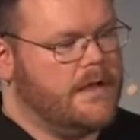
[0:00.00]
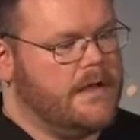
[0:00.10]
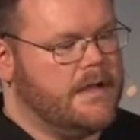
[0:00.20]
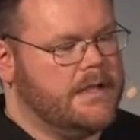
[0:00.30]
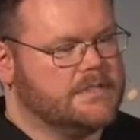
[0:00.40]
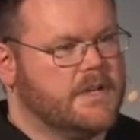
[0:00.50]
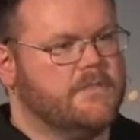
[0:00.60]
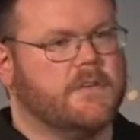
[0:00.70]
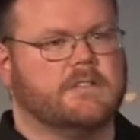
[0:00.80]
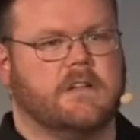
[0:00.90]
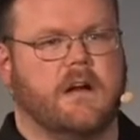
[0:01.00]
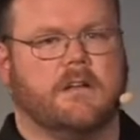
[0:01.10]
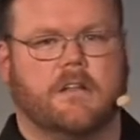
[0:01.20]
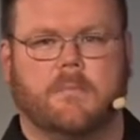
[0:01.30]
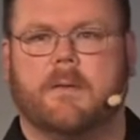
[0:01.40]
it's good for us to talk a
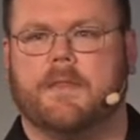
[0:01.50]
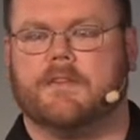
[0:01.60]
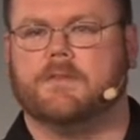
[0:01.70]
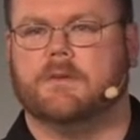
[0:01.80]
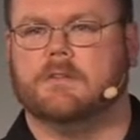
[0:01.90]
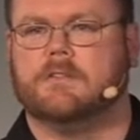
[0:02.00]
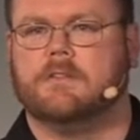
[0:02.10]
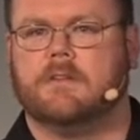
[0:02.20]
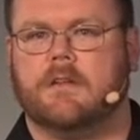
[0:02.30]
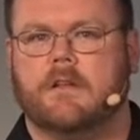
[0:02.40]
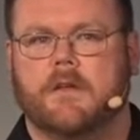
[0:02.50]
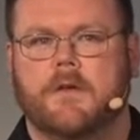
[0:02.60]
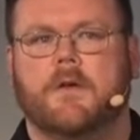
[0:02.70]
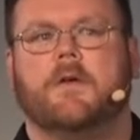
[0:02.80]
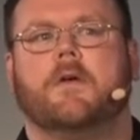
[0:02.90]
little bit about the tools.
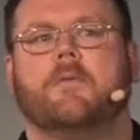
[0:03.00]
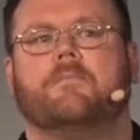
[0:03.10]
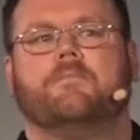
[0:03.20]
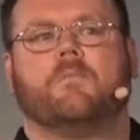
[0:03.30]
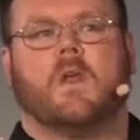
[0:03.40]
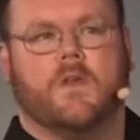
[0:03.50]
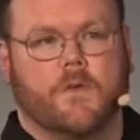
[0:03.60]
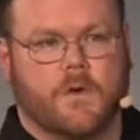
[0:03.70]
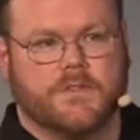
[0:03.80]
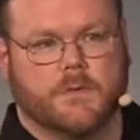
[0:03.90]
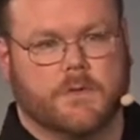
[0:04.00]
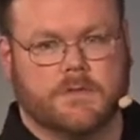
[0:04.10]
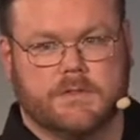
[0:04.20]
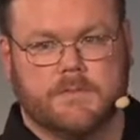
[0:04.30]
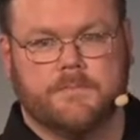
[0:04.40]
Your
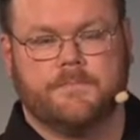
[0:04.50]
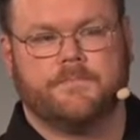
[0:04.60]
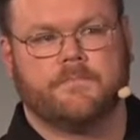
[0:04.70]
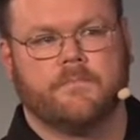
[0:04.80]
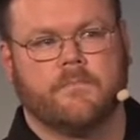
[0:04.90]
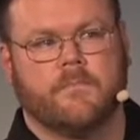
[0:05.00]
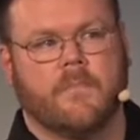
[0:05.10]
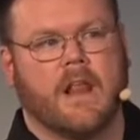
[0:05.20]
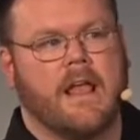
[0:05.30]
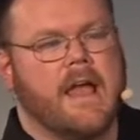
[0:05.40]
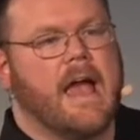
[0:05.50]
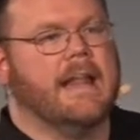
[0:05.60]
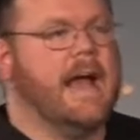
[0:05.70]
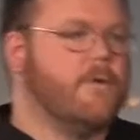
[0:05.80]
tools. And how do I